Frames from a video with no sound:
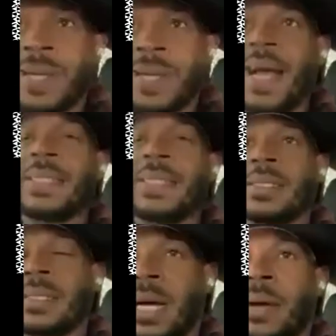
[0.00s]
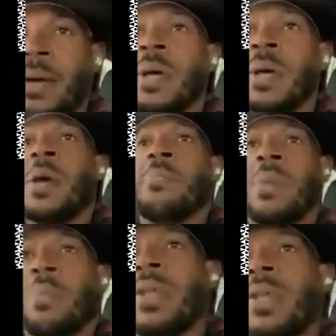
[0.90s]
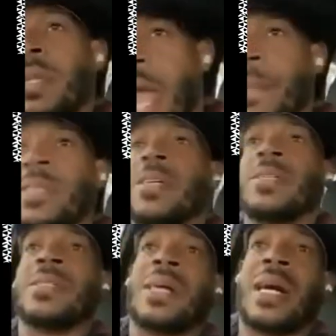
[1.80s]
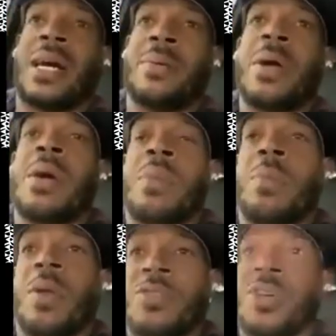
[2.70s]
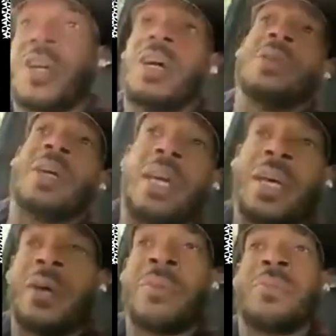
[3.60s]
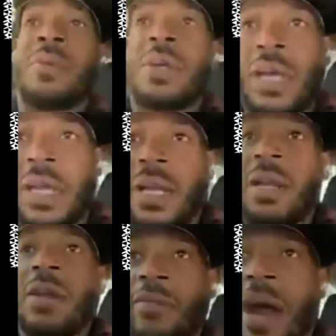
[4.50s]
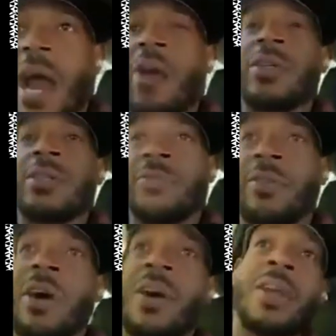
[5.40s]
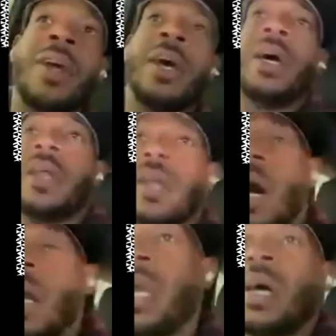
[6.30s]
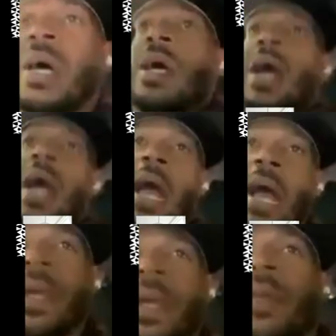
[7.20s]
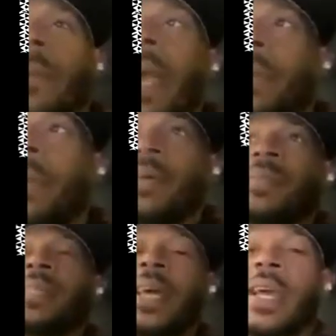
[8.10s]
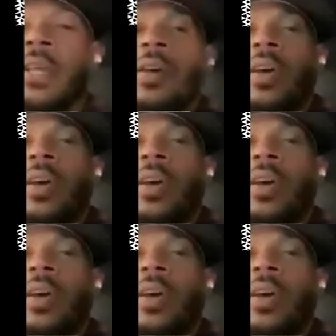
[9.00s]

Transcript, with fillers: and dad took the time. My brother Damon took the time. My brother Sean, Kim, Kenan, Elvira, Devon, Nadia, being the baby of ten,